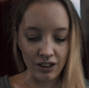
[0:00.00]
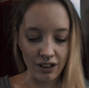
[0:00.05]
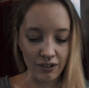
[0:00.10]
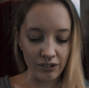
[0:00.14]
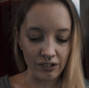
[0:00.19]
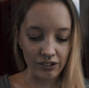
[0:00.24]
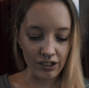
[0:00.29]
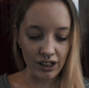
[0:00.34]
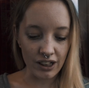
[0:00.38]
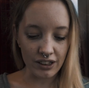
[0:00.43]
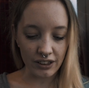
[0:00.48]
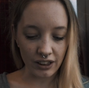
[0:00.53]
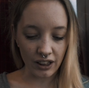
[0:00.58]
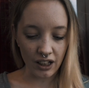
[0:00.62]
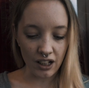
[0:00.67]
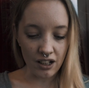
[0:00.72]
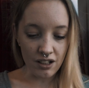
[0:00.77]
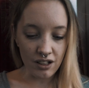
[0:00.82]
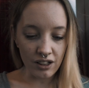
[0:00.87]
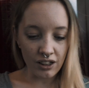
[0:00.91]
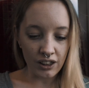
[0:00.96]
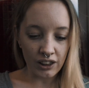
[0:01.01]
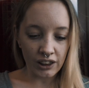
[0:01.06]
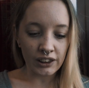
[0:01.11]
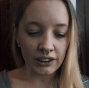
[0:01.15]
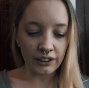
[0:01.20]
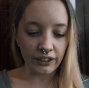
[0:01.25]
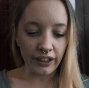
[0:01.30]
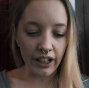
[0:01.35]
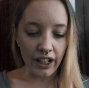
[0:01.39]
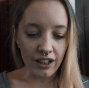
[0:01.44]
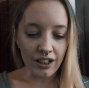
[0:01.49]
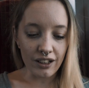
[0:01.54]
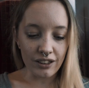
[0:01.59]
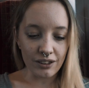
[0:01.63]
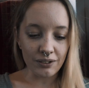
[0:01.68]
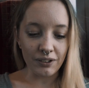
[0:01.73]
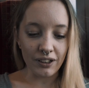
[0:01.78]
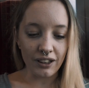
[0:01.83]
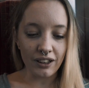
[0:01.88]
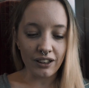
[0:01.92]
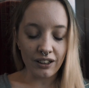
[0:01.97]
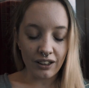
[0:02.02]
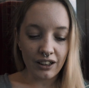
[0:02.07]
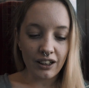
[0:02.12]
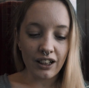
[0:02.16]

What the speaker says: A day after. Yeah, it's creepy.